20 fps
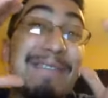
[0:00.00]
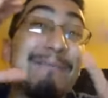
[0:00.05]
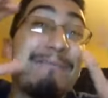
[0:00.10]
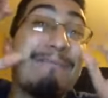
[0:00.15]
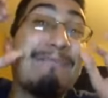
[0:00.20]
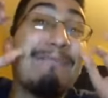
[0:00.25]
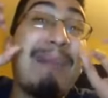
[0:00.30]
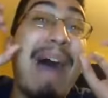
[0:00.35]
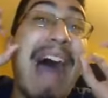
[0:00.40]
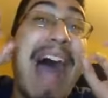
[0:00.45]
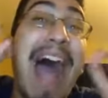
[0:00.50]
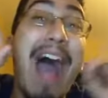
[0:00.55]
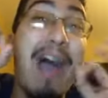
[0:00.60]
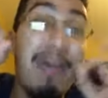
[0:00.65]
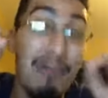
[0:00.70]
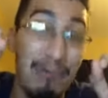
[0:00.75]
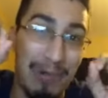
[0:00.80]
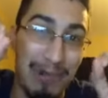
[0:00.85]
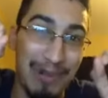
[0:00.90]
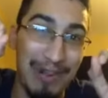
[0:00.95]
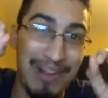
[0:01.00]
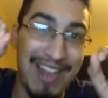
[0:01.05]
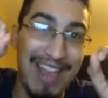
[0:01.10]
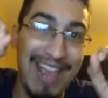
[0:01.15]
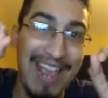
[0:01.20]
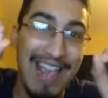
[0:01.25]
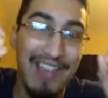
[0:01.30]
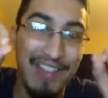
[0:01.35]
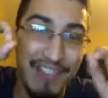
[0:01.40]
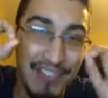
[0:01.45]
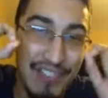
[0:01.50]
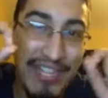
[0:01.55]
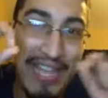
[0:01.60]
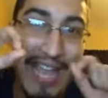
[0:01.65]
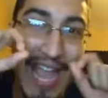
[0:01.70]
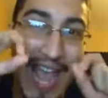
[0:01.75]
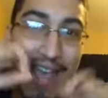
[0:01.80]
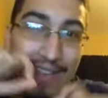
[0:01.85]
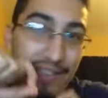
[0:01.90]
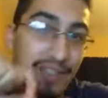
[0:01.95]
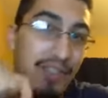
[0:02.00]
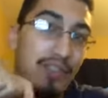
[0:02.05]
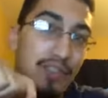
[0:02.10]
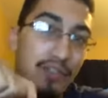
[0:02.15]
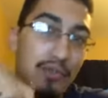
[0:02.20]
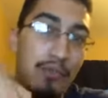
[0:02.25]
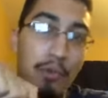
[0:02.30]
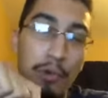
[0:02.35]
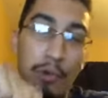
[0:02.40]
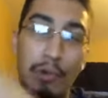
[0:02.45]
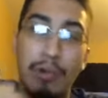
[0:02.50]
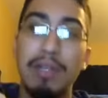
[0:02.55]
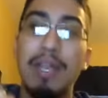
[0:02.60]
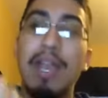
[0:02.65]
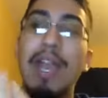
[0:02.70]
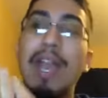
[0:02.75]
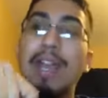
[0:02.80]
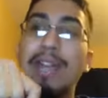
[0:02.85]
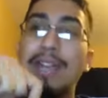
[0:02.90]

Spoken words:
of power she has in the New World.